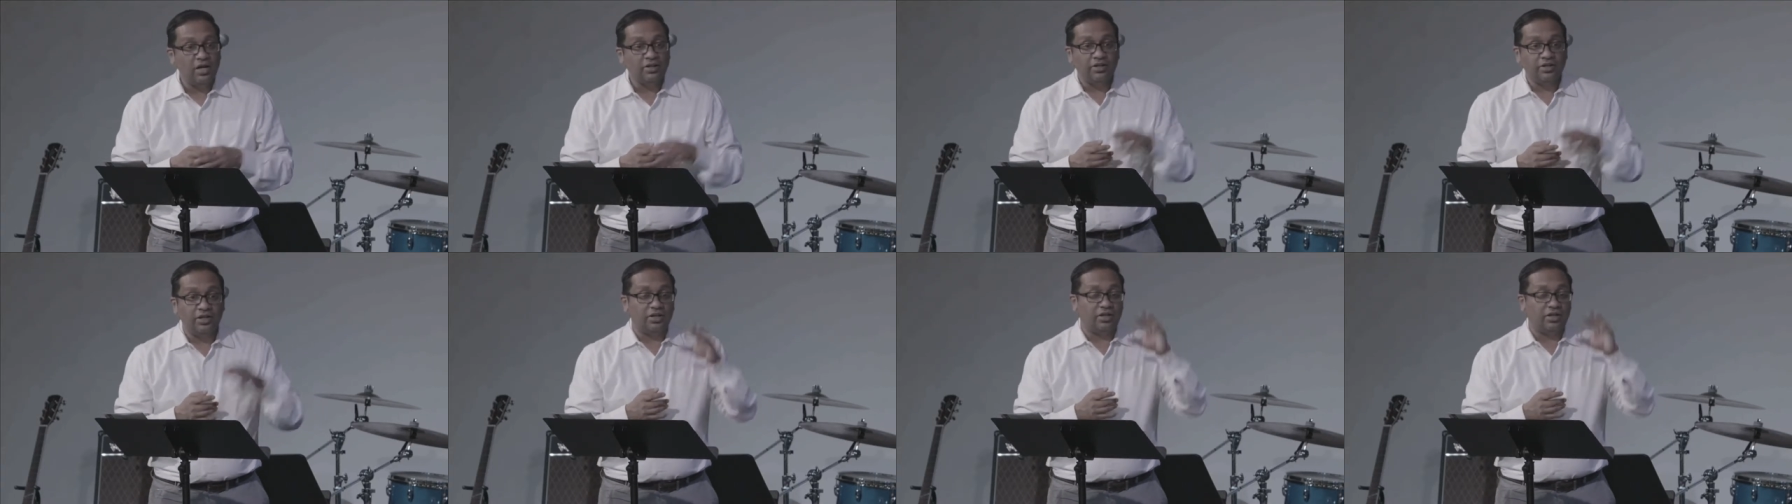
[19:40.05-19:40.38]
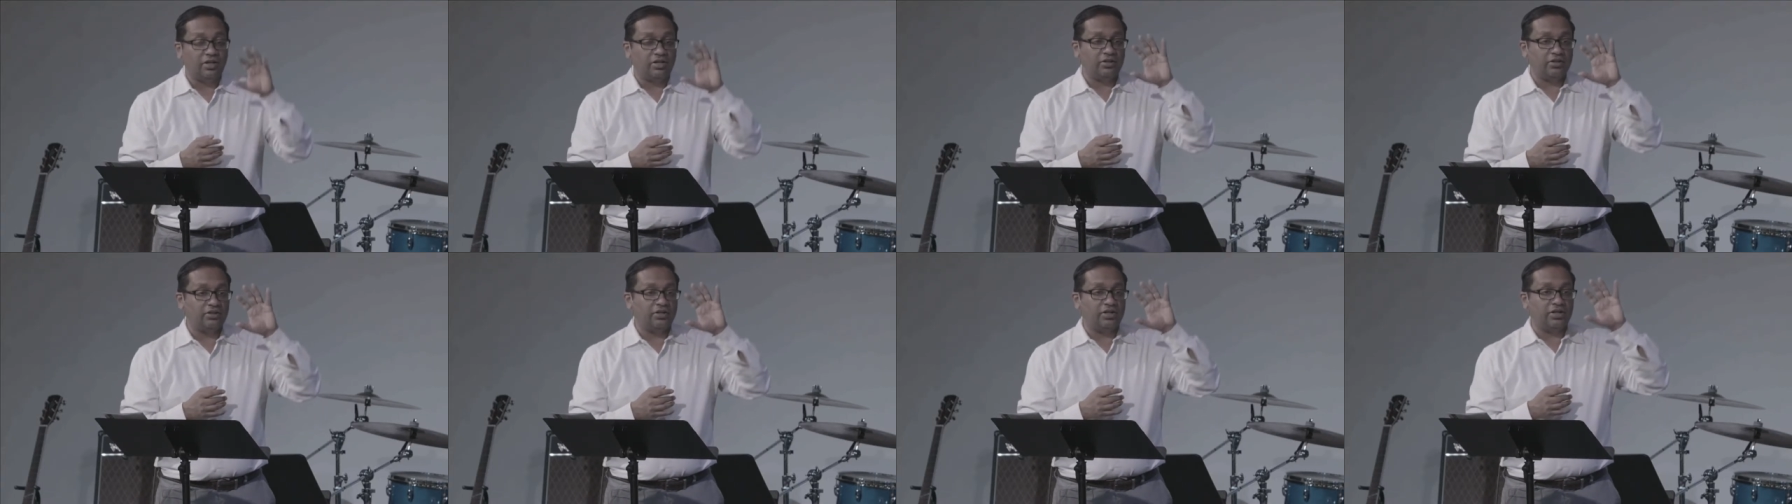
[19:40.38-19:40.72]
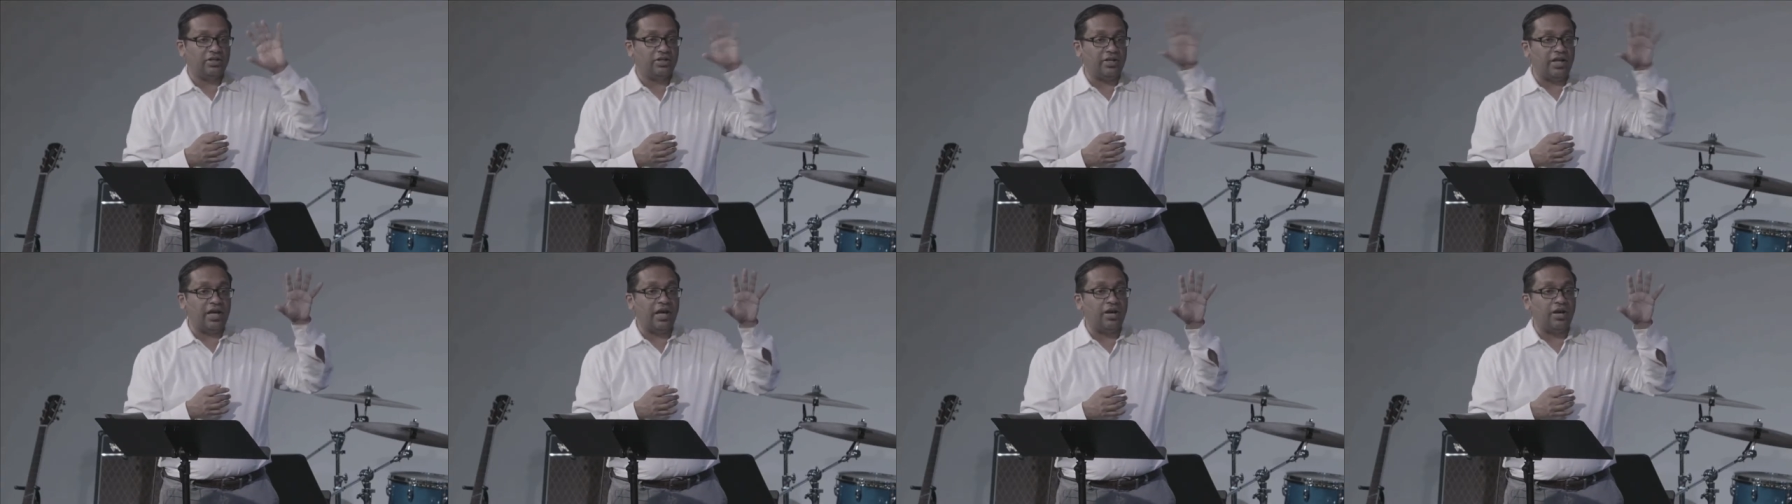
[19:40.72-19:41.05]
the, the
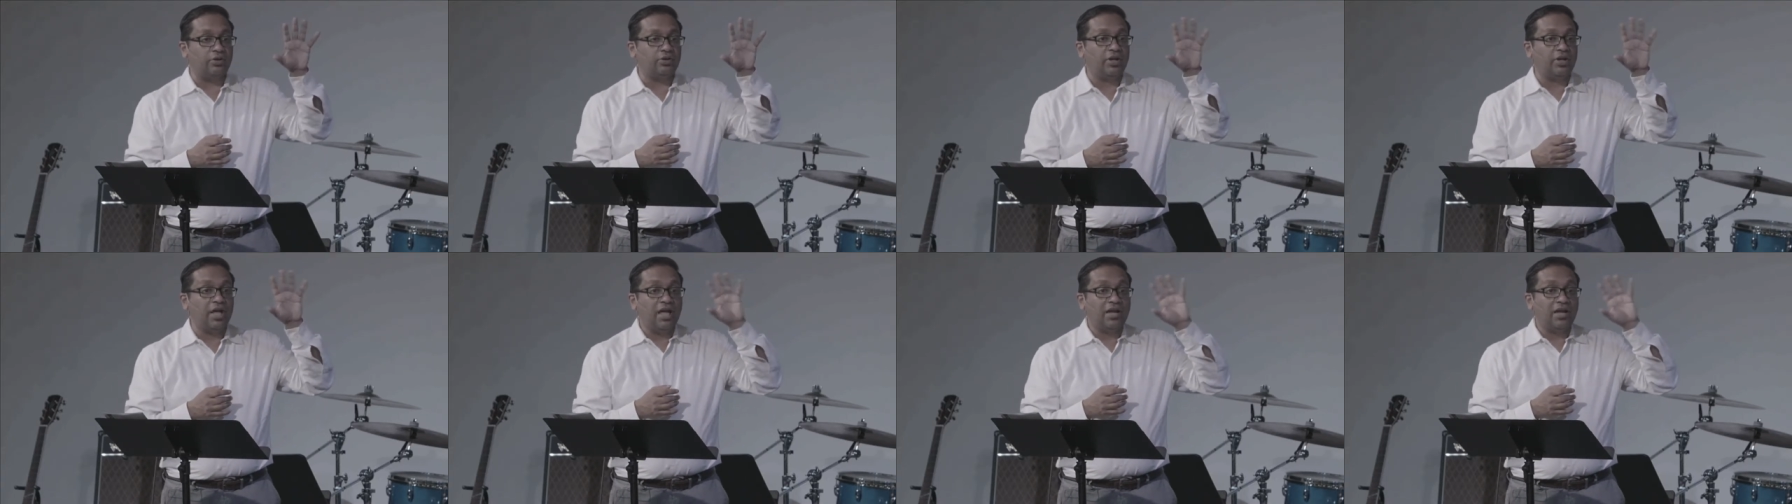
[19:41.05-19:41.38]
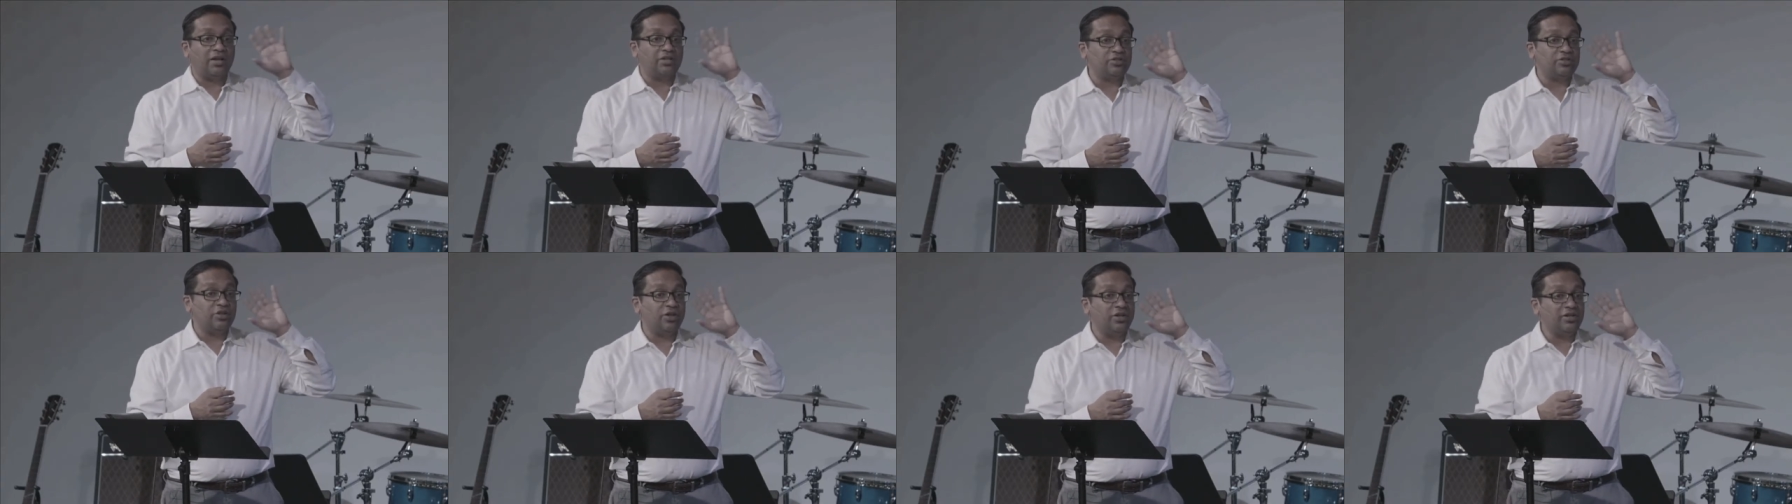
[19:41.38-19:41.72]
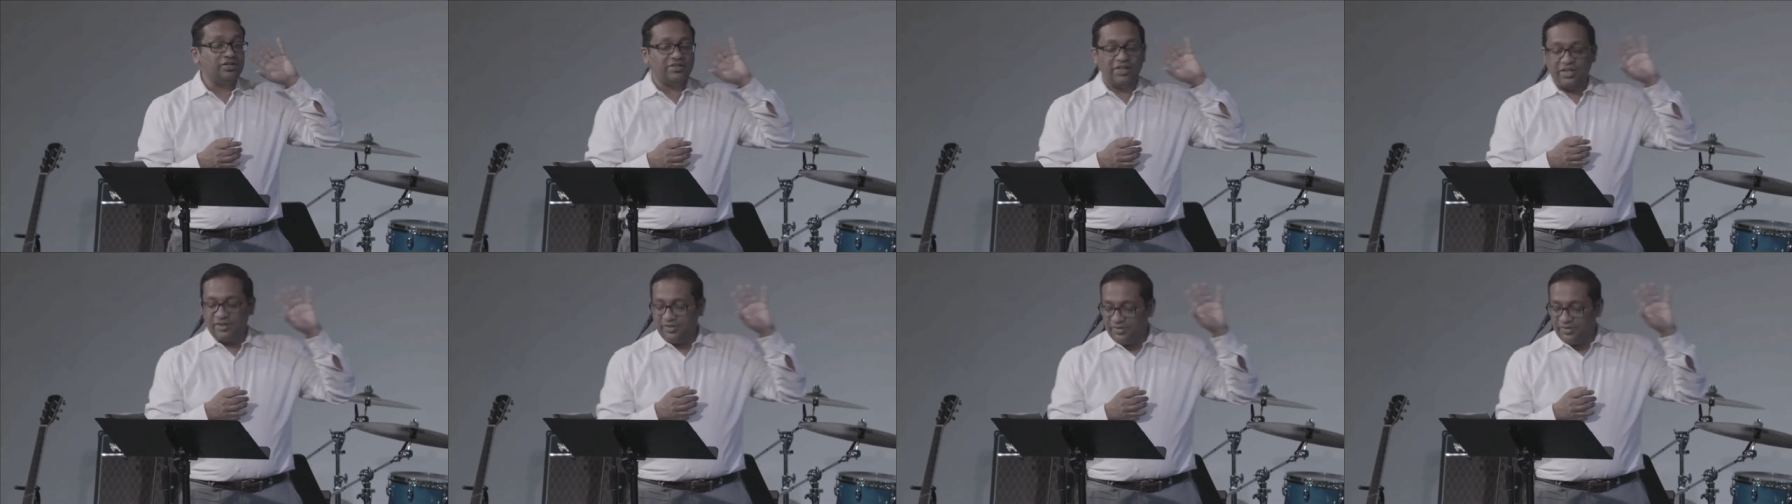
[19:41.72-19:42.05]
cloud, as long
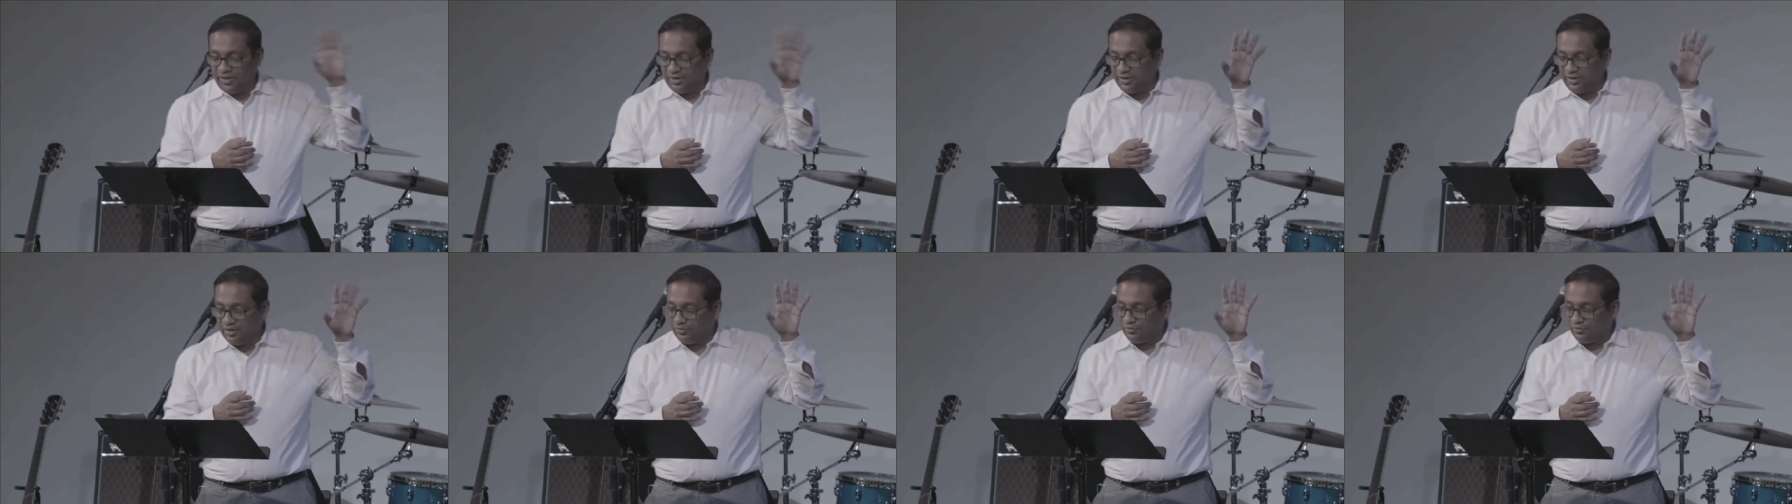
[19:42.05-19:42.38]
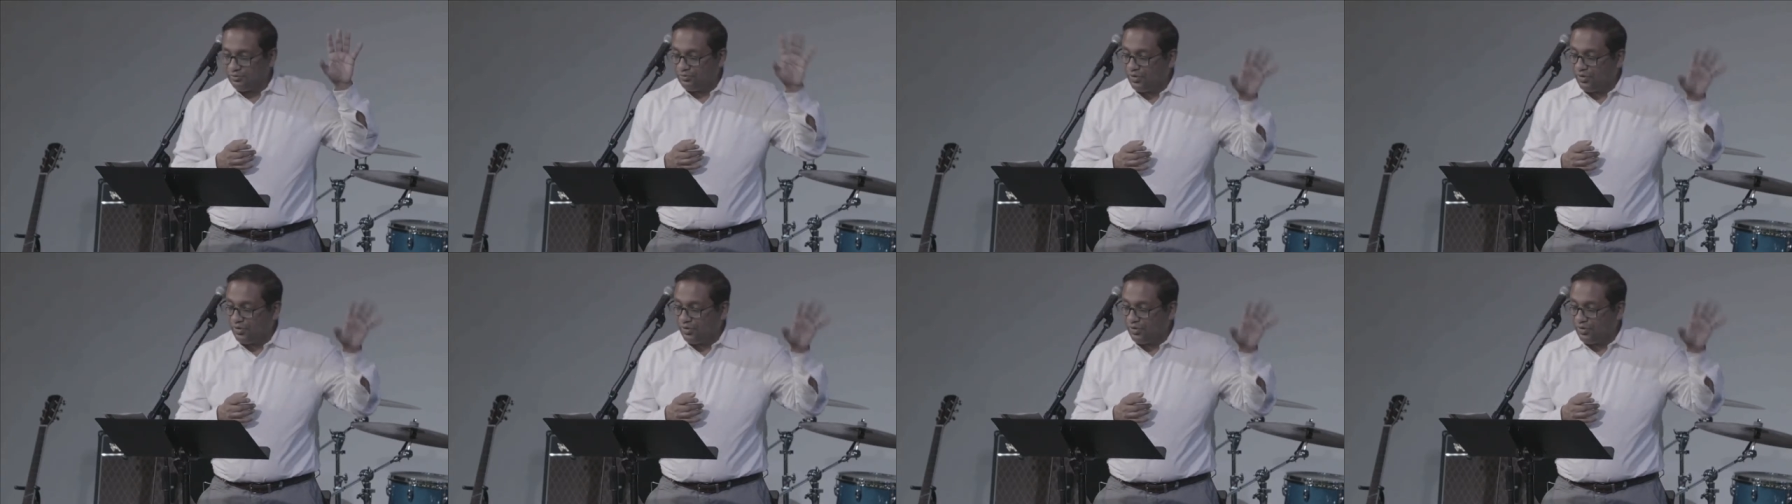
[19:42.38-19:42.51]
as they didn't